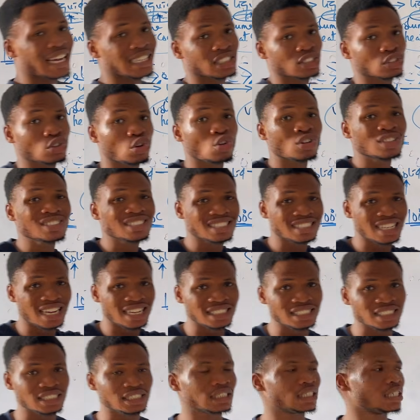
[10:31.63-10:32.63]
at
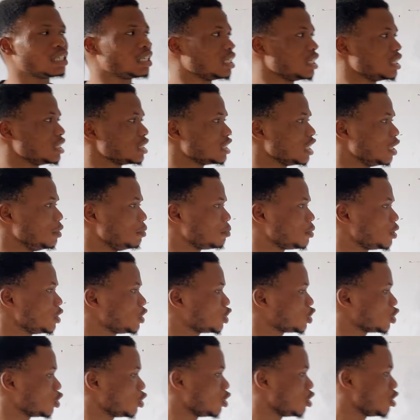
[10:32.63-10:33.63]
constant
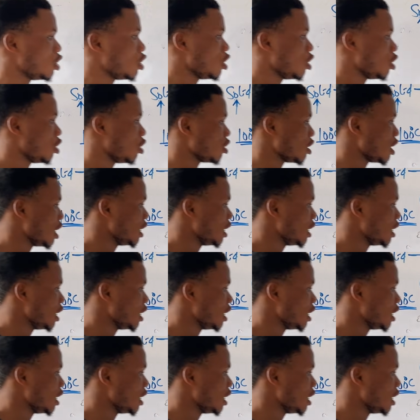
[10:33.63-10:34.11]
temperature. All